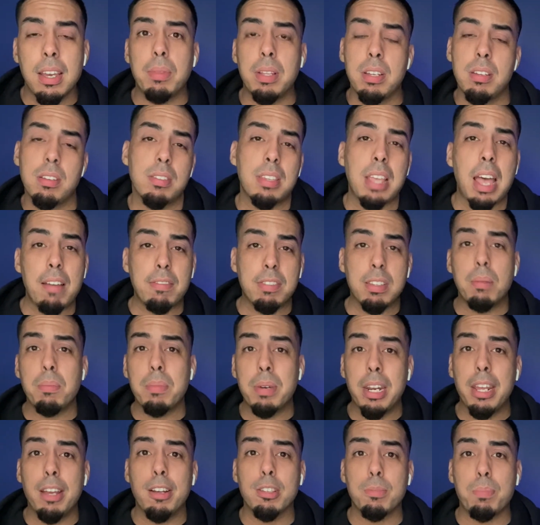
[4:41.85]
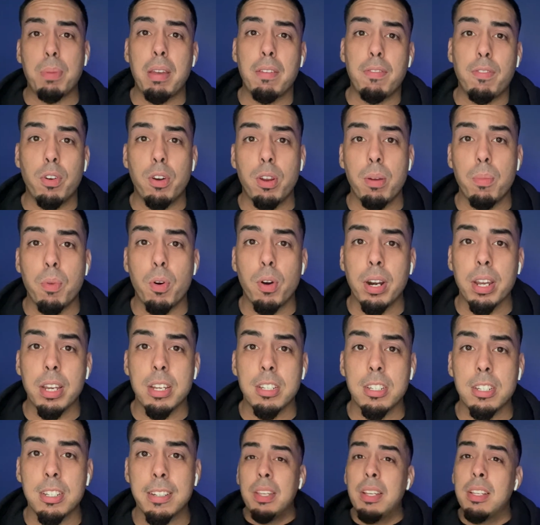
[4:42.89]
You just have somebody else pay for your
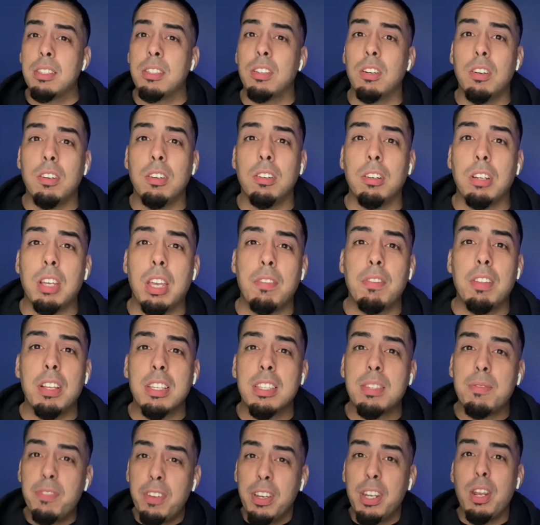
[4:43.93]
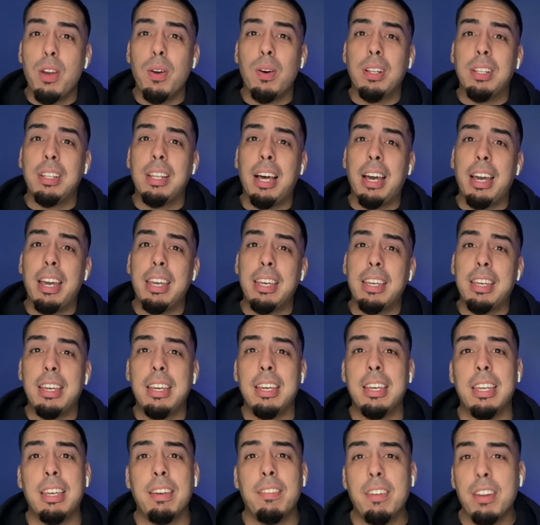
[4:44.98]
mortgage. So give this video a like,
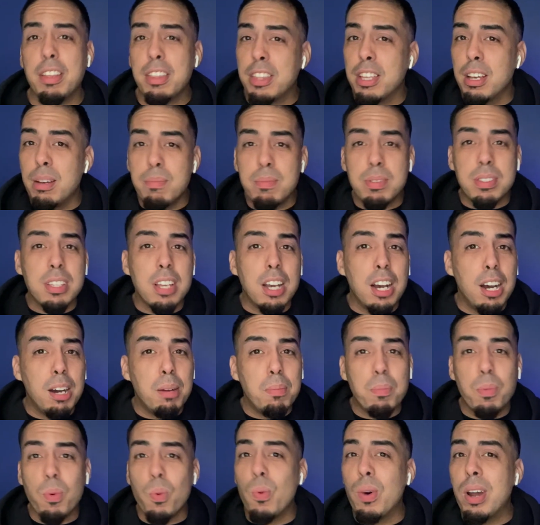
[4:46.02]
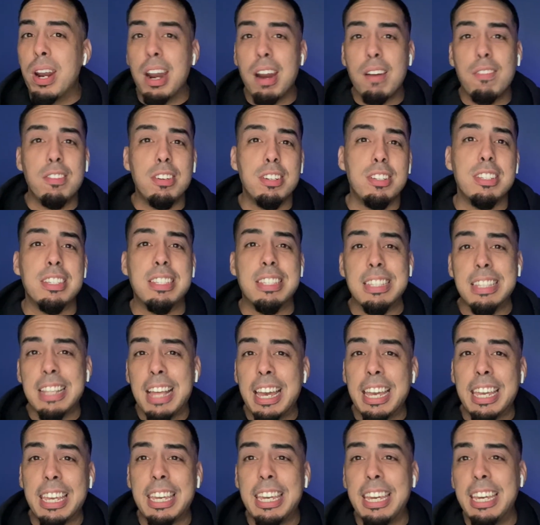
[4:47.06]
give it a thumbs up, whatever, just
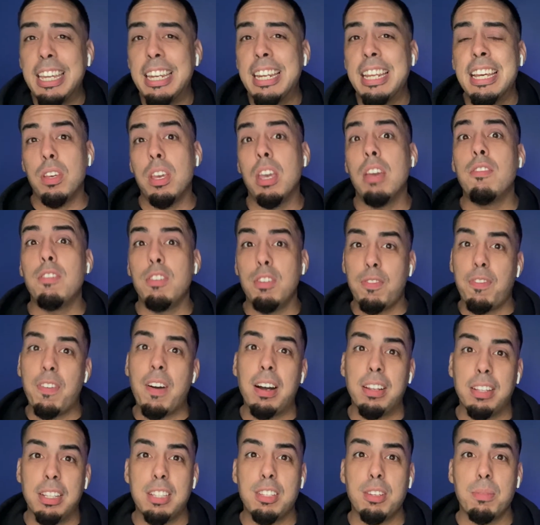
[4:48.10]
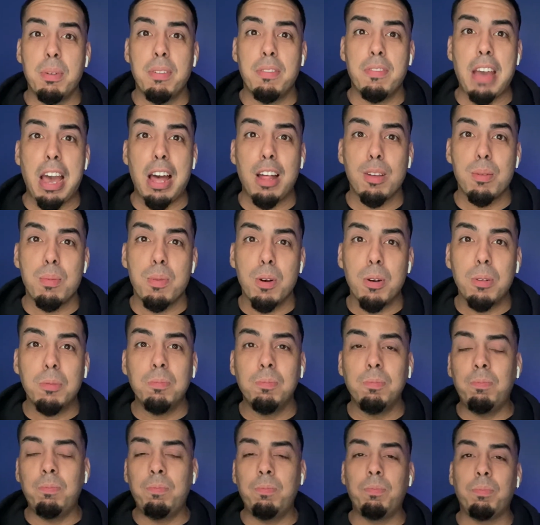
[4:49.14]
like it if you found it to be valuable,
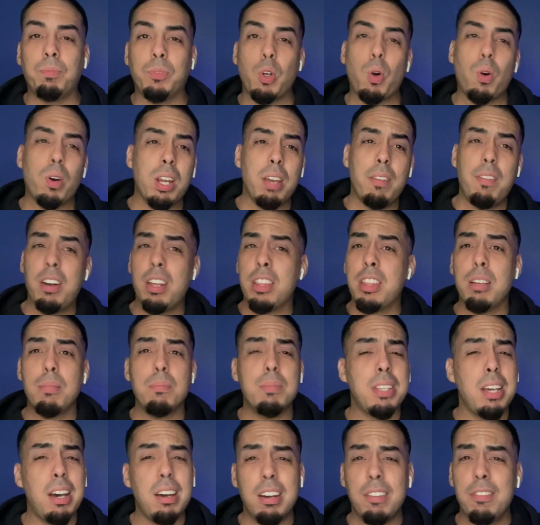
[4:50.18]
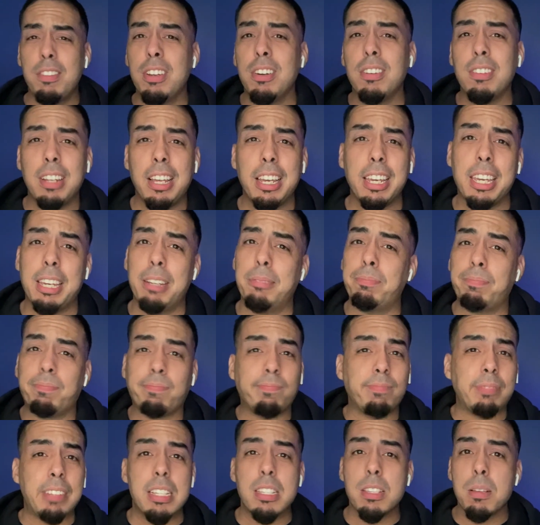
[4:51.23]
or give it a thumbs down if you don't like it. It
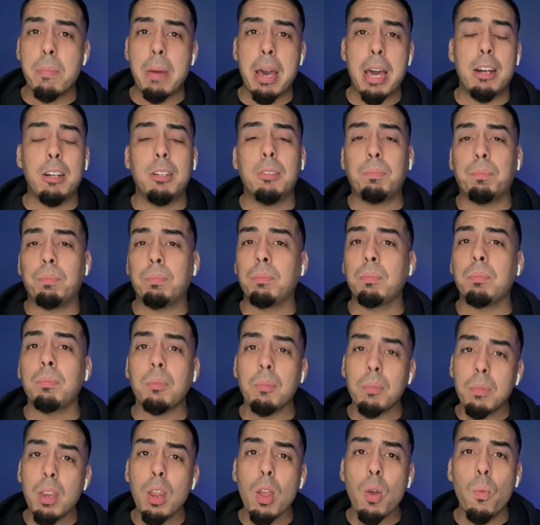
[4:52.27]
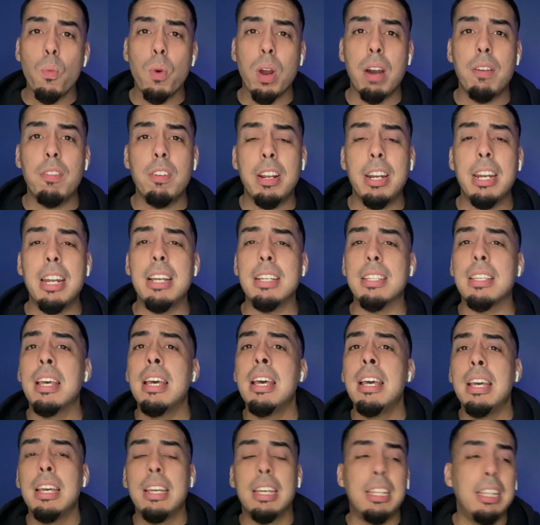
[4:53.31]
doesn't matter. Whatever it is,
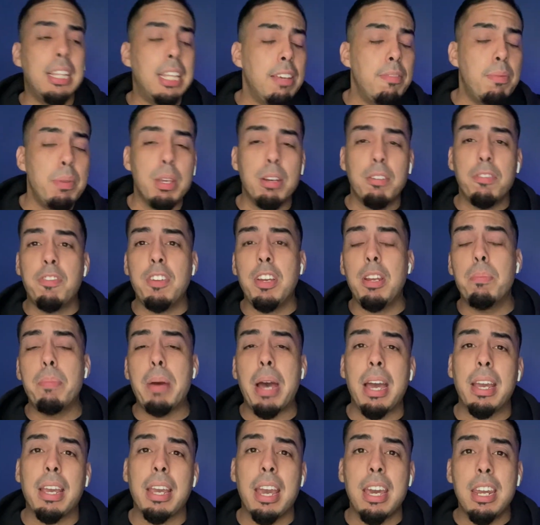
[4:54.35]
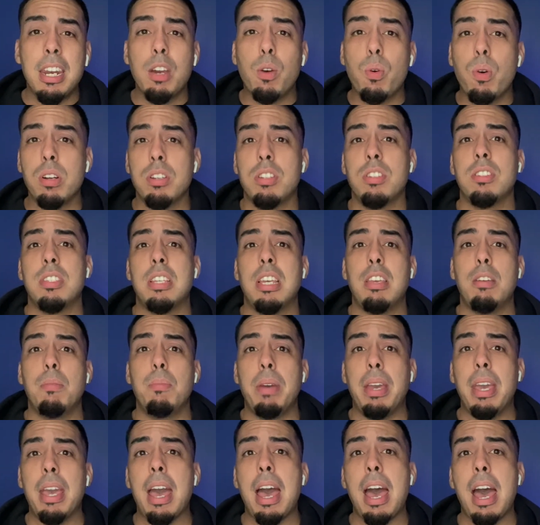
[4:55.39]
leave me your feedback, any questions that you may
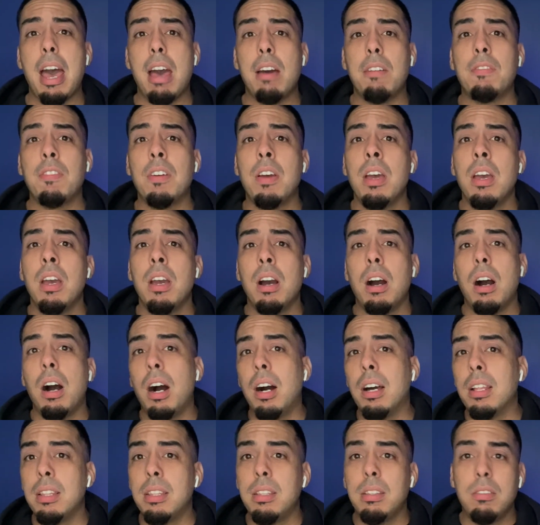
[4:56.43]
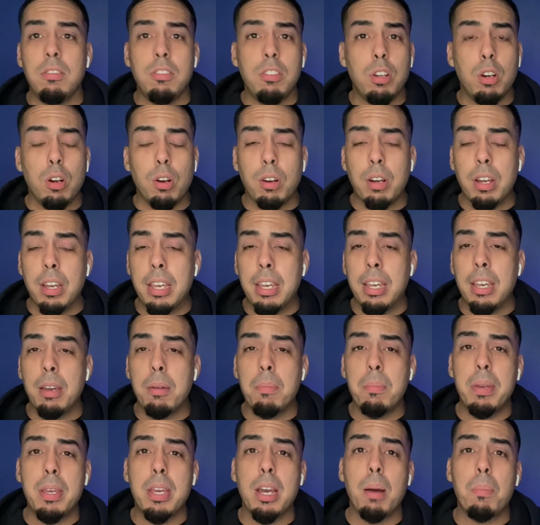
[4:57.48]
have. Hit
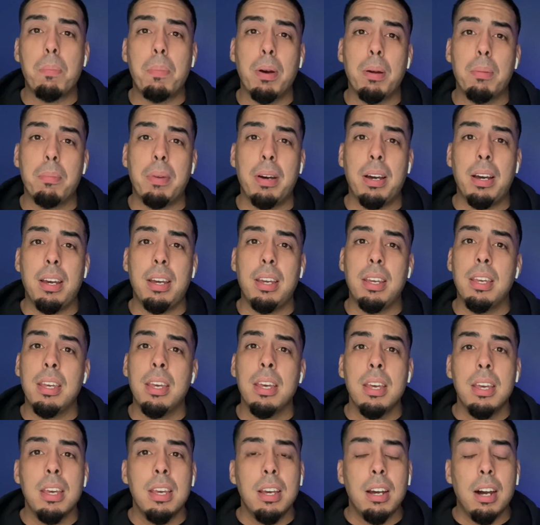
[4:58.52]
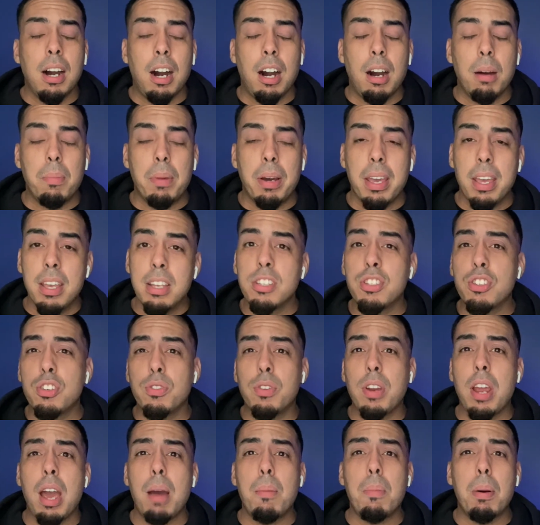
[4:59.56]
me up on my on my
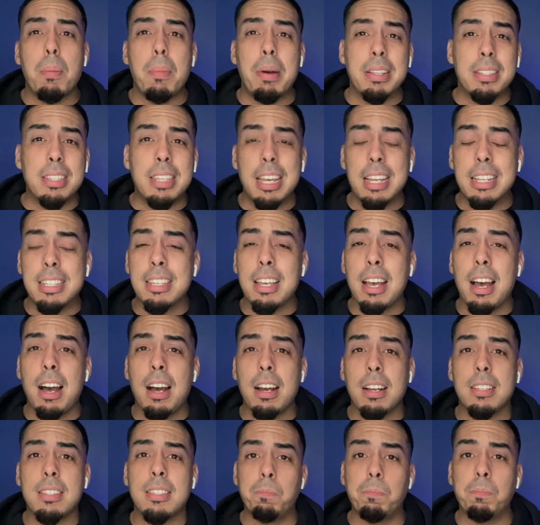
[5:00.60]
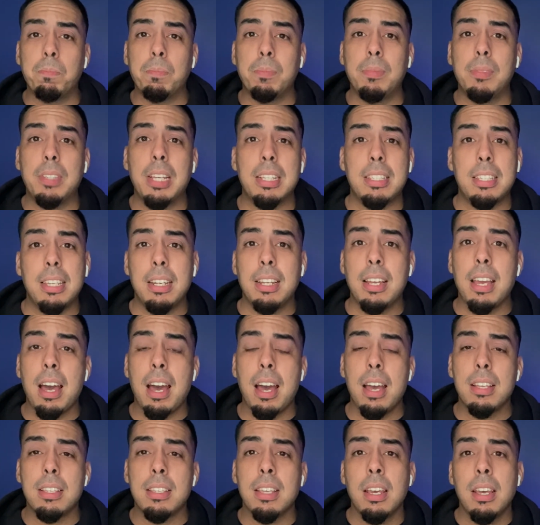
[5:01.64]
Instagram, on my TikToks. That's it,
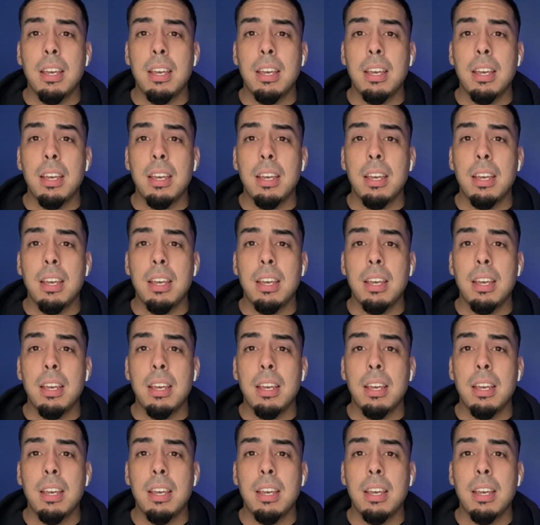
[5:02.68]
guys.